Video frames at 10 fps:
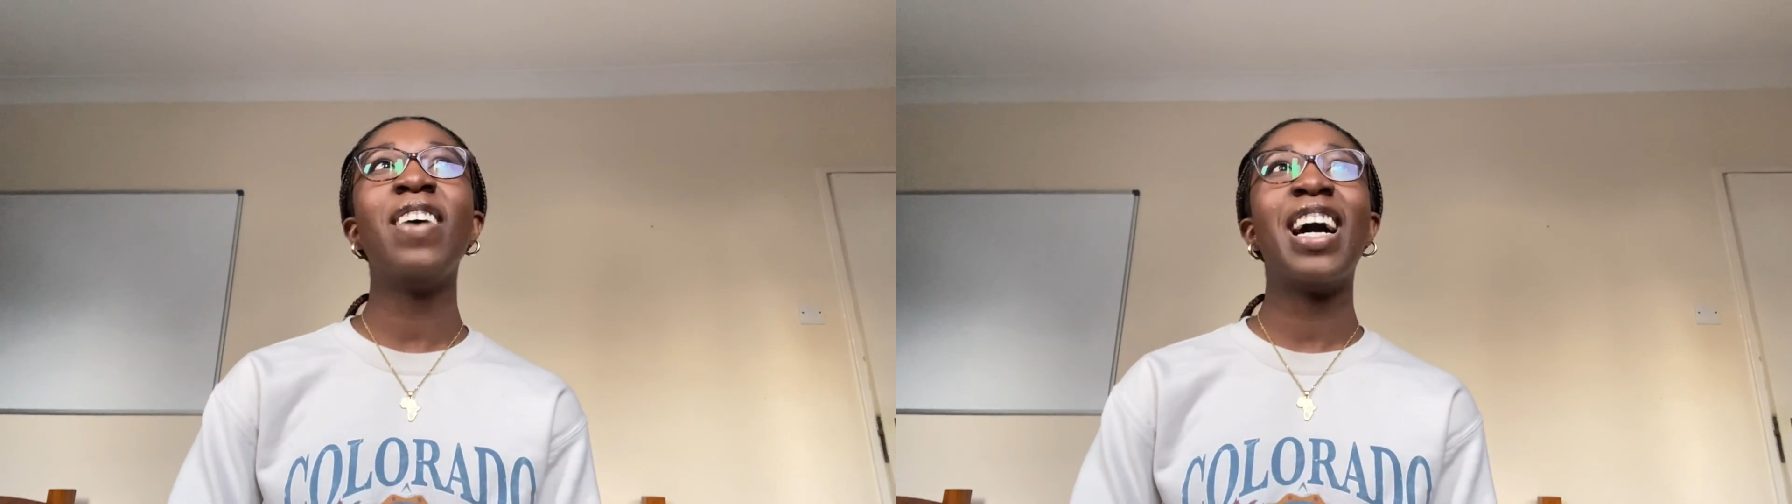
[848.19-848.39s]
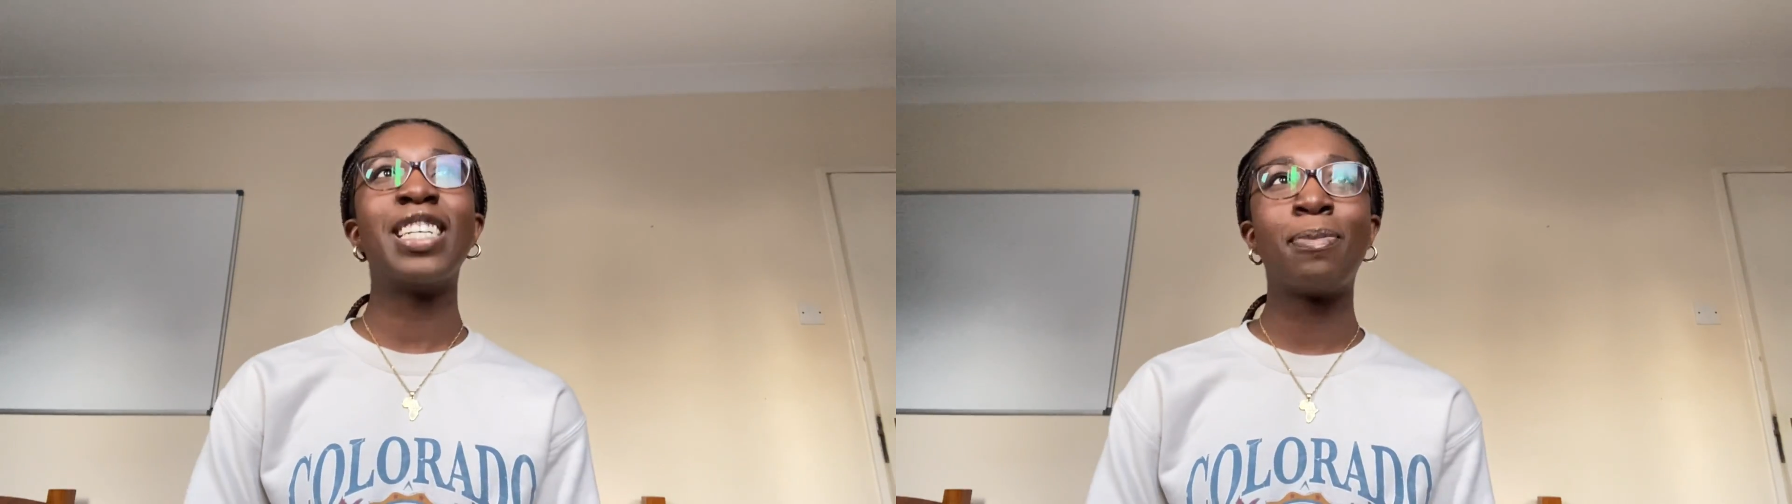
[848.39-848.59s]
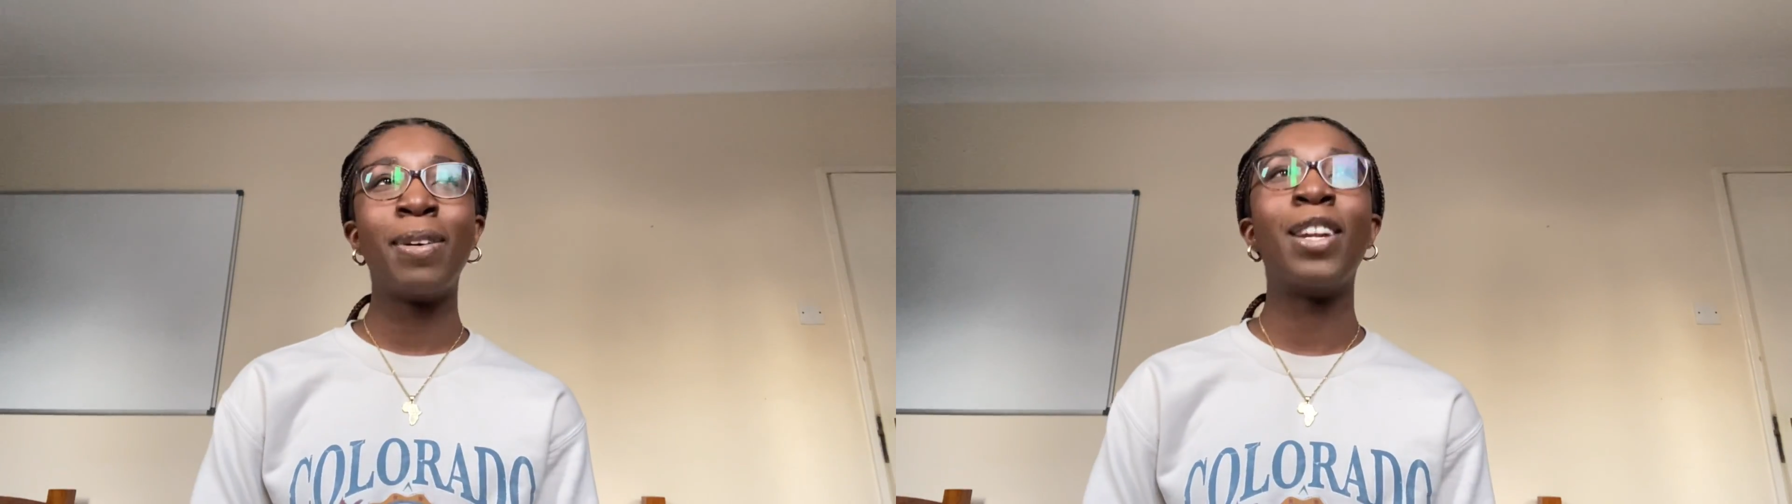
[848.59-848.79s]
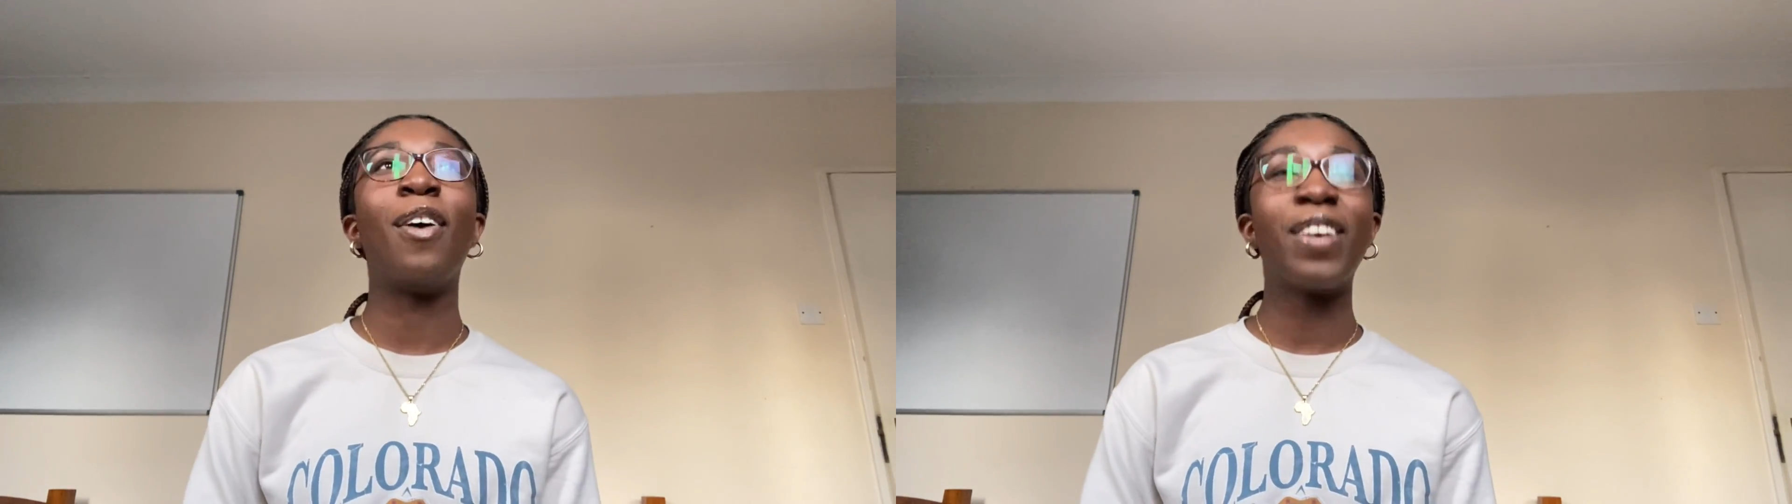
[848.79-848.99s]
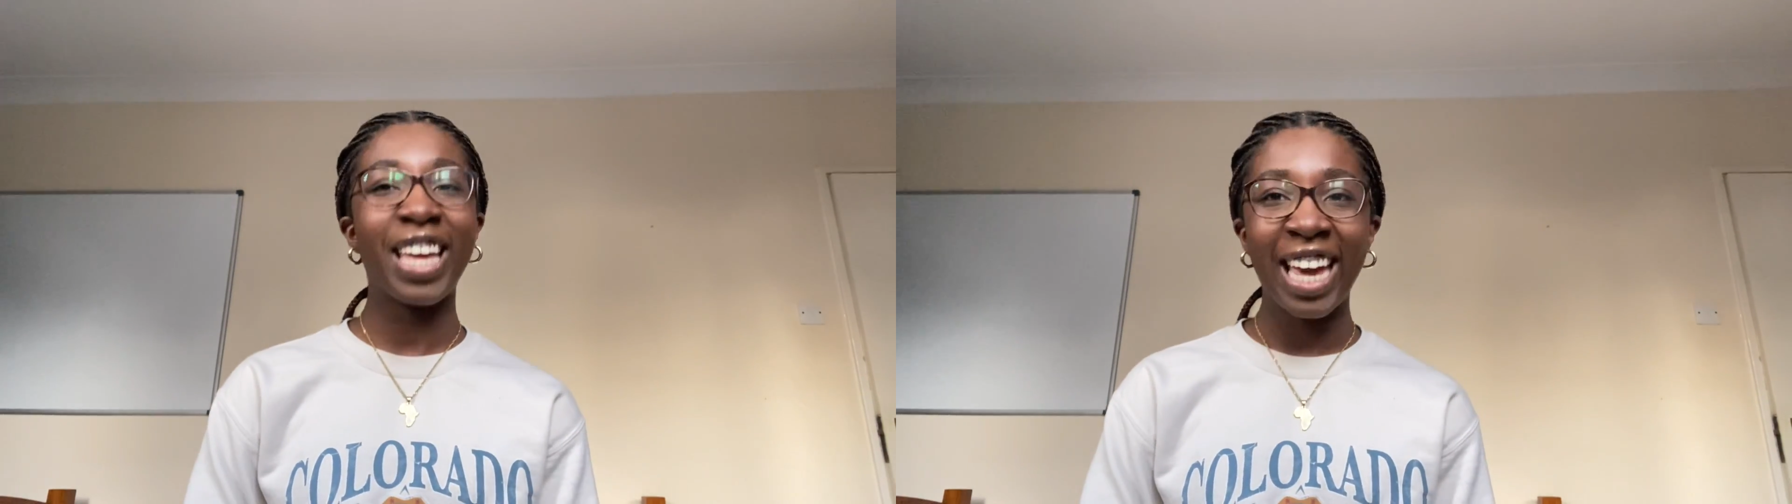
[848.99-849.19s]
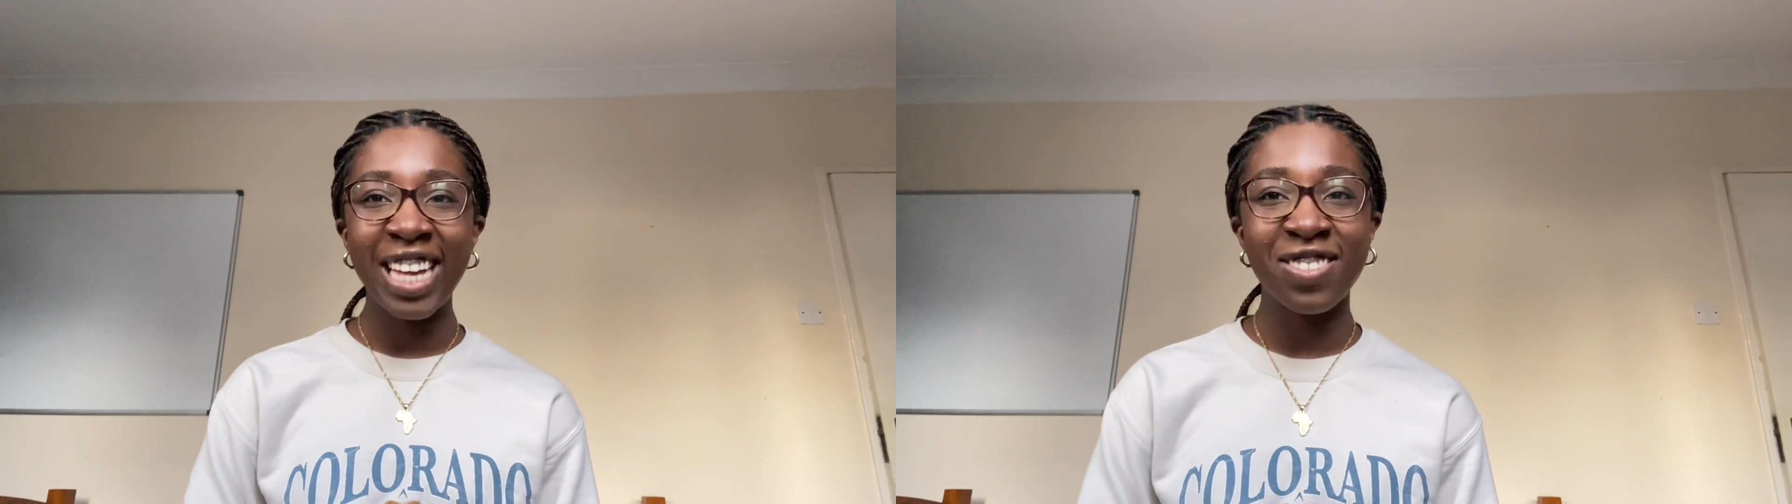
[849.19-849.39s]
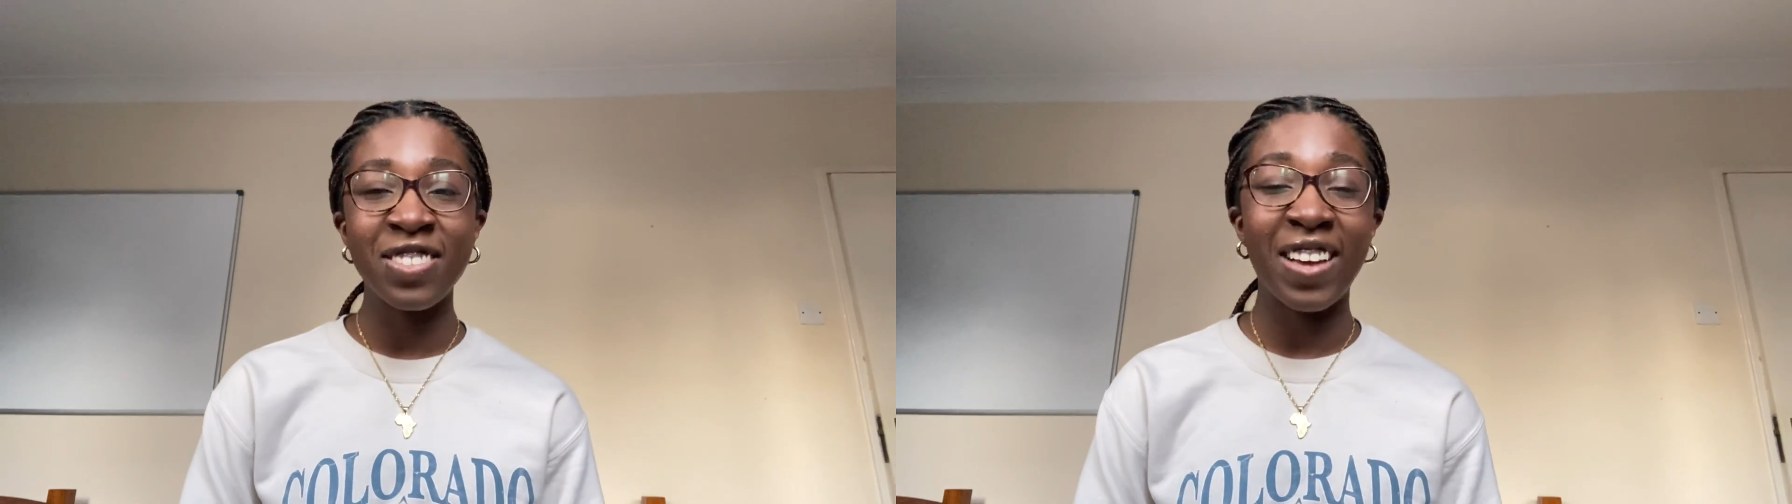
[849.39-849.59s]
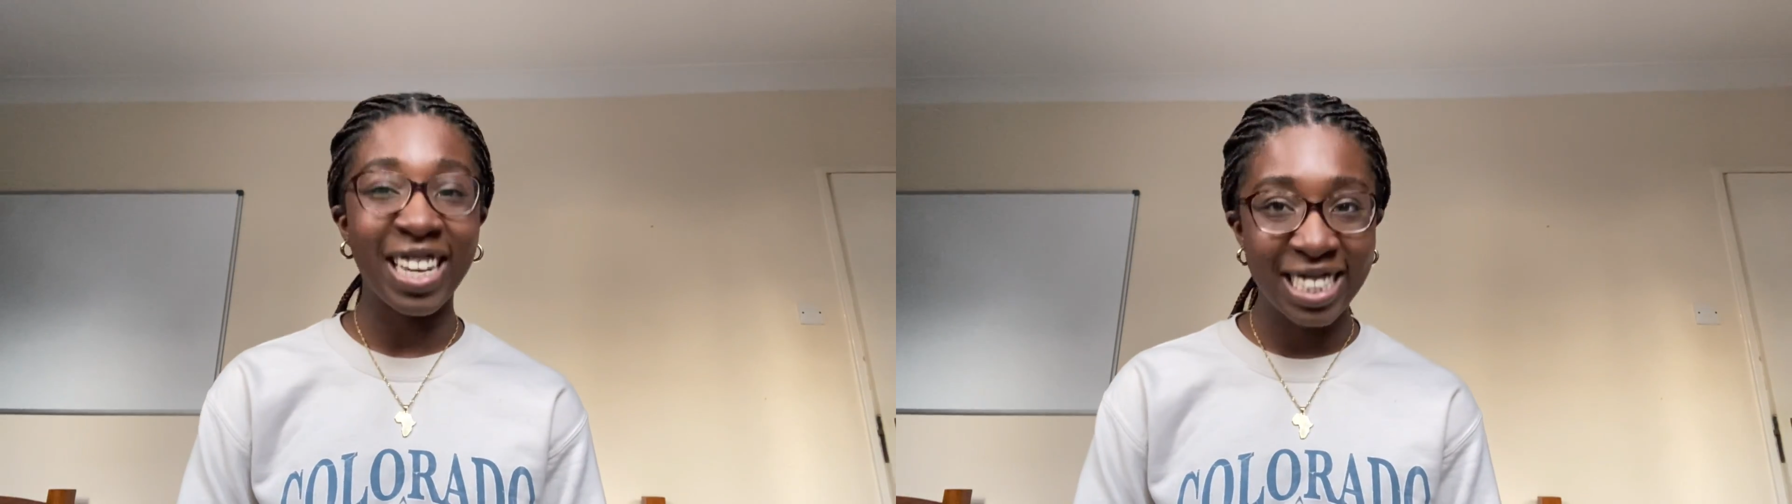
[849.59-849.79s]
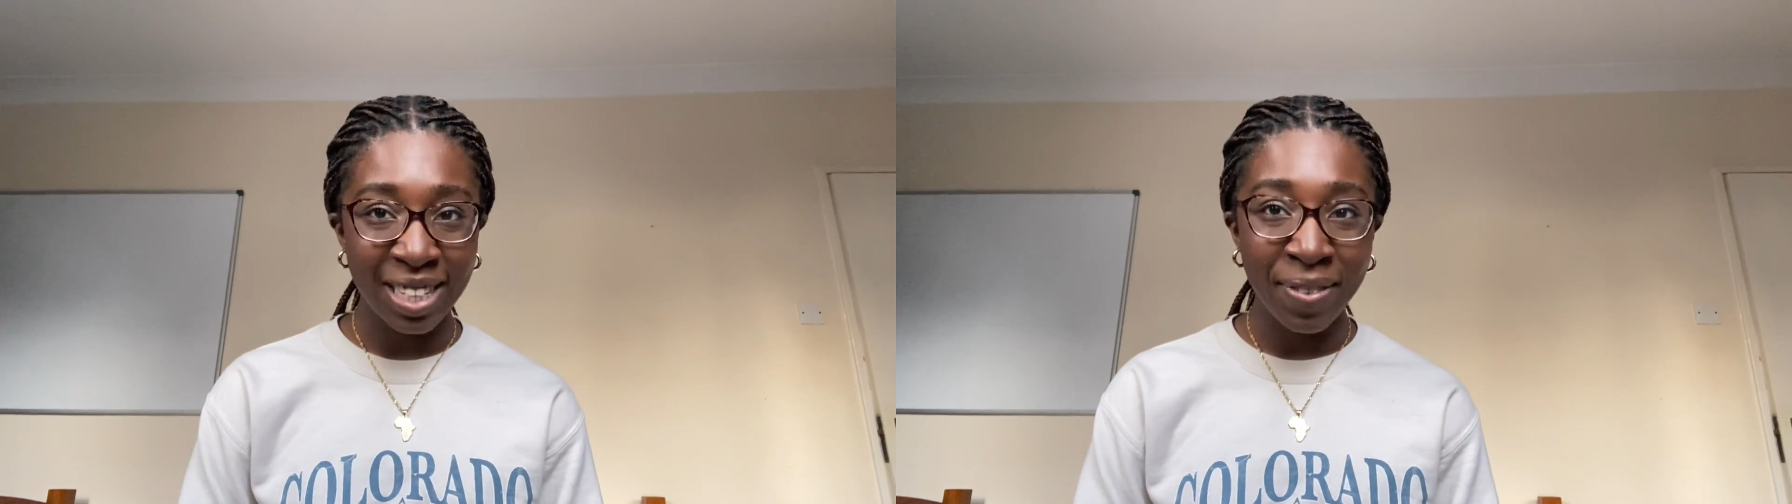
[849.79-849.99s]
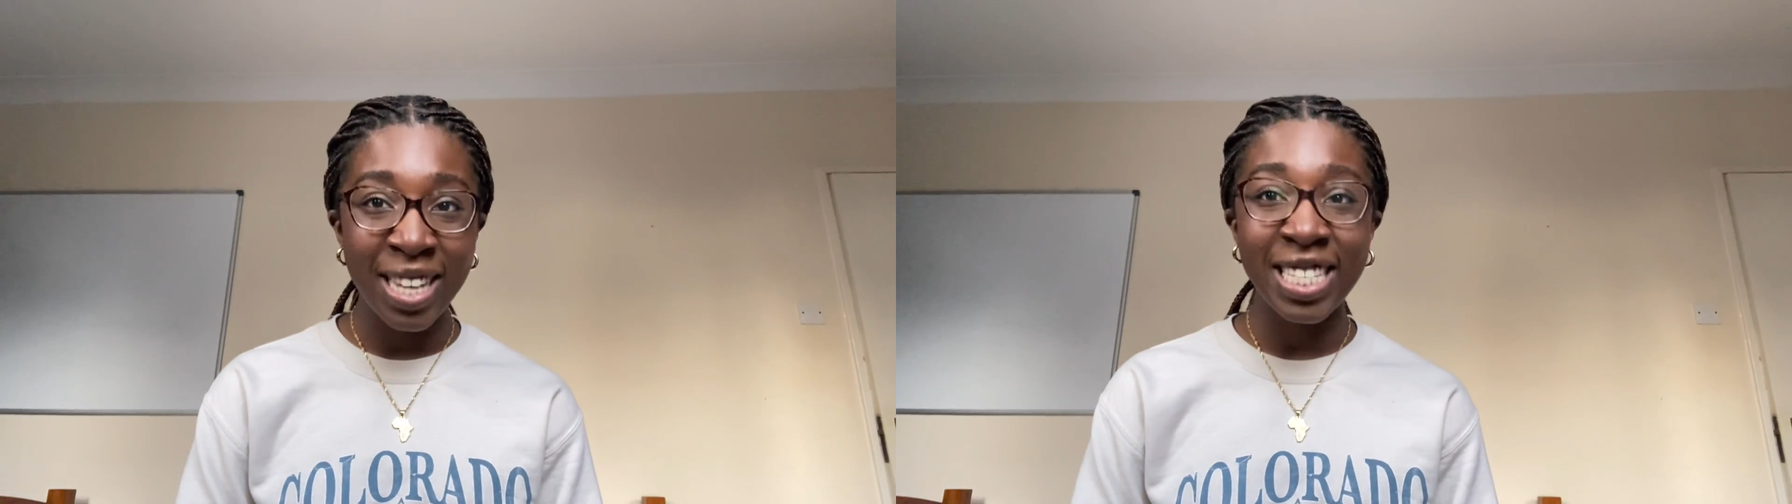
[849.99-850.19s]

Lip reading: has been okay to the academics.